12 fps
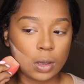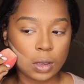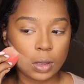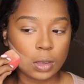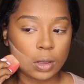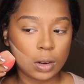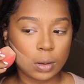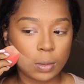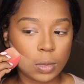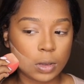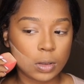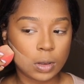And then
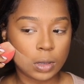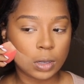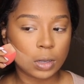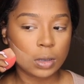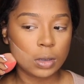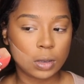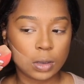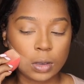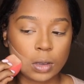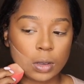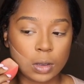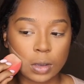I'm just gonna
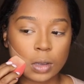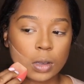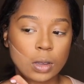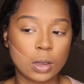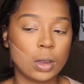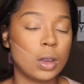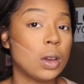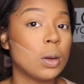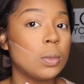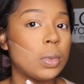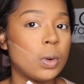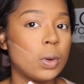
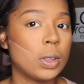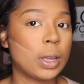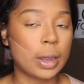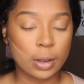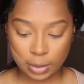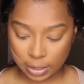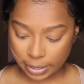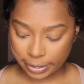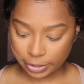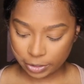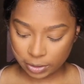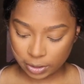pull down the
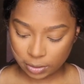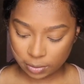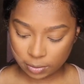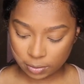extra.